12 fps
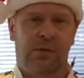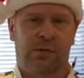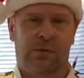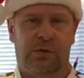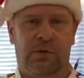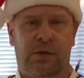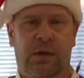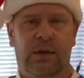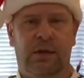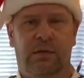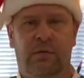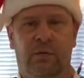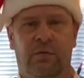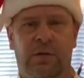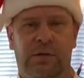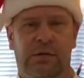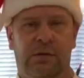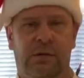so it's a good idea to
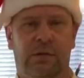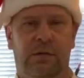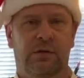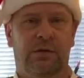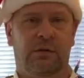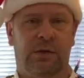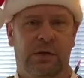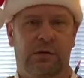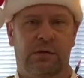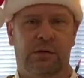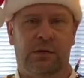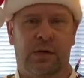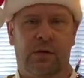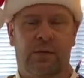invest in a digital kitchen scale.